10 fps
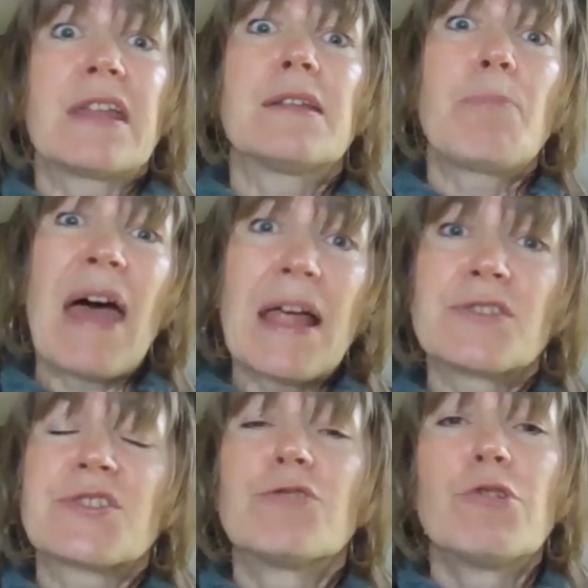and the
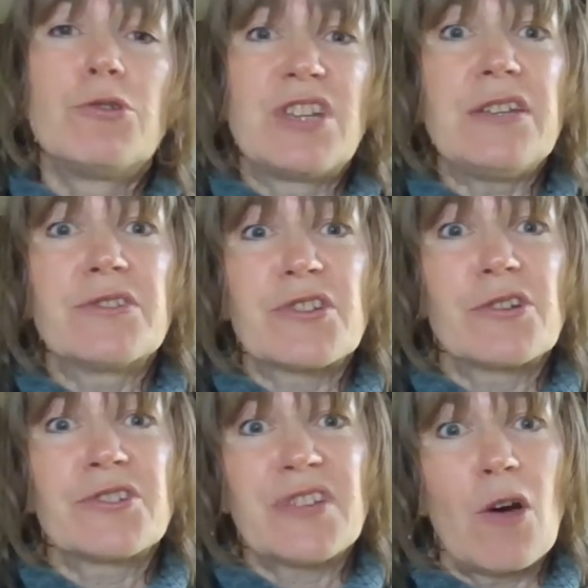patterns and routines
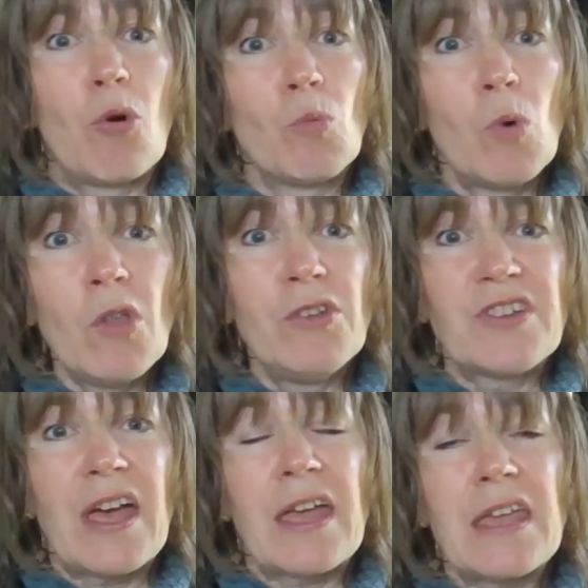I set on one
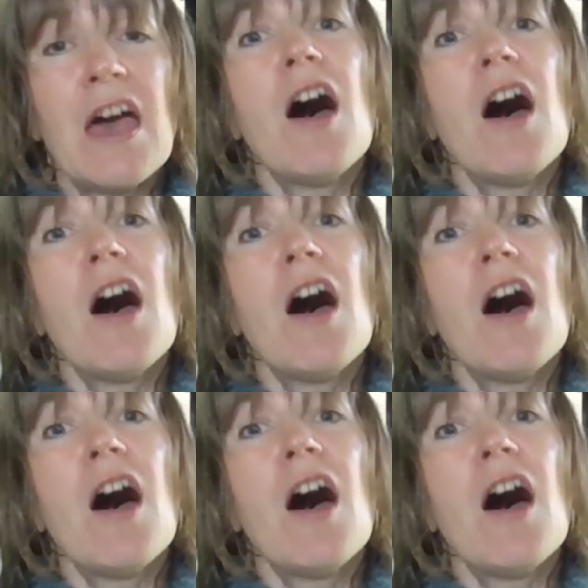day